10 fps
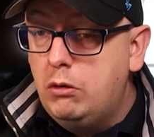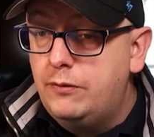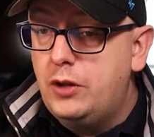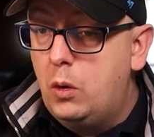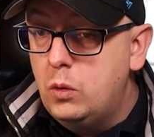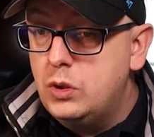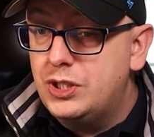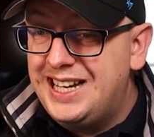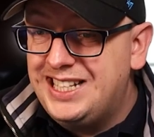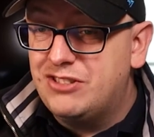of those
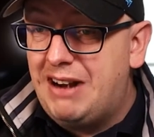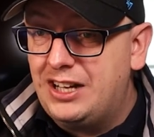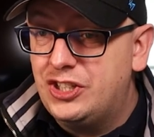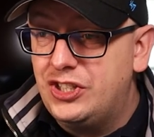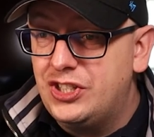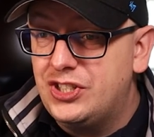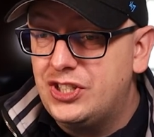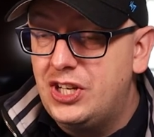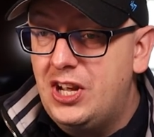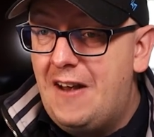interactions
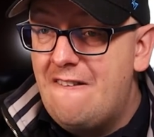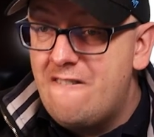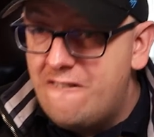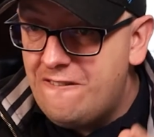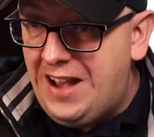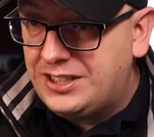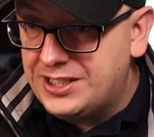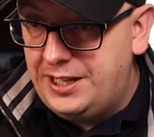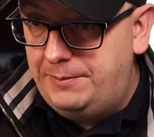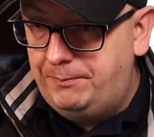
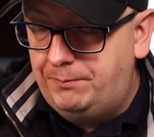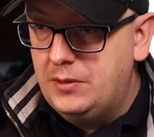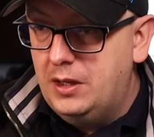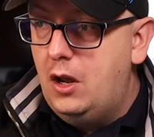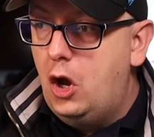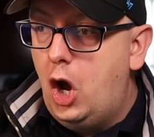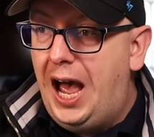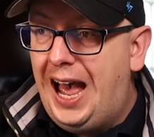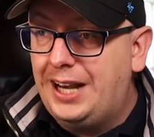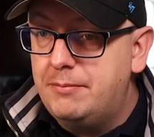faster
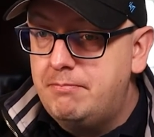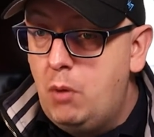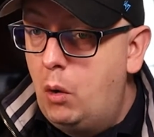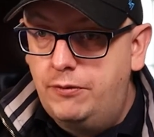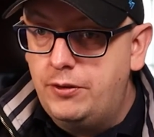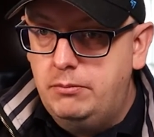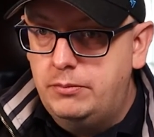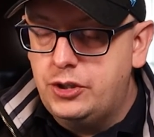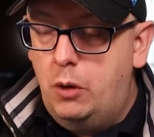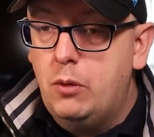and more of them.
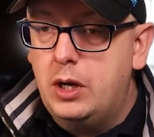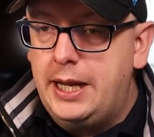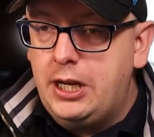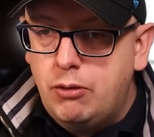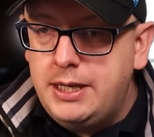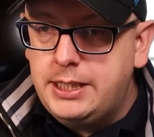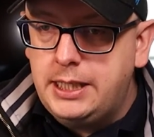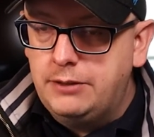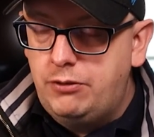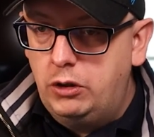So increasing
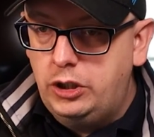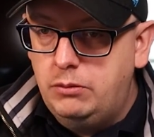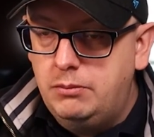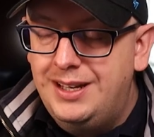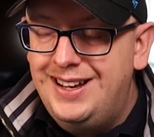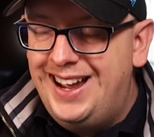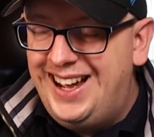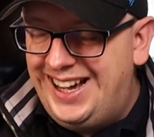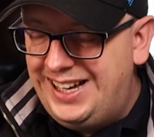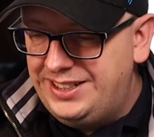the volume
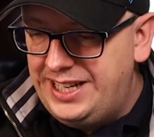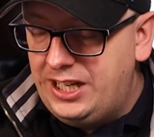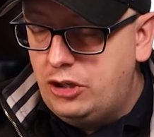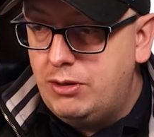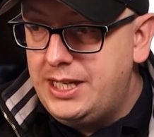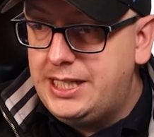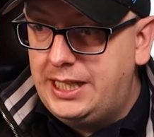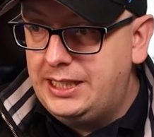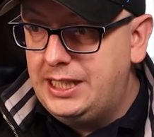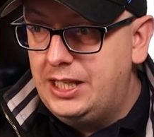and
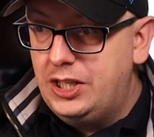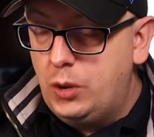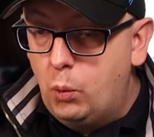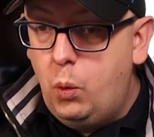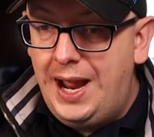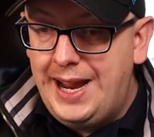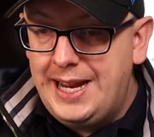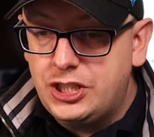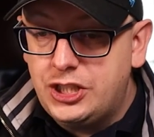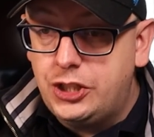increasing the
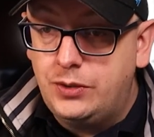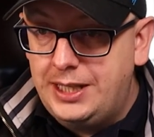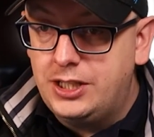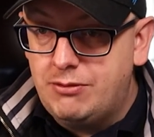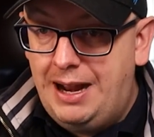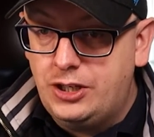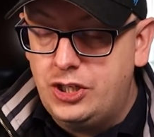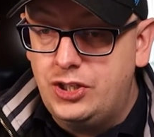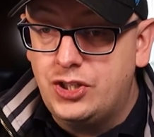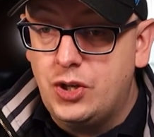ways to do the
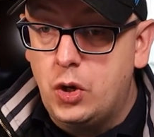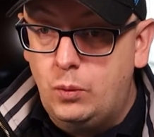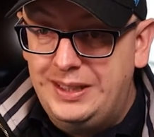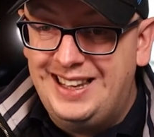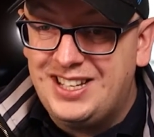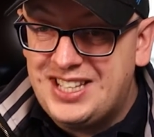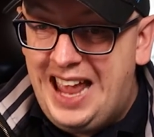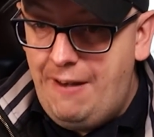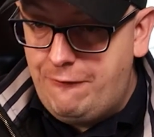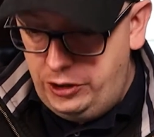interactions with less
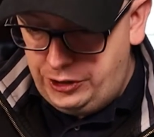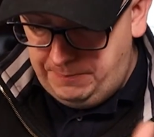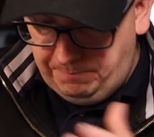effort.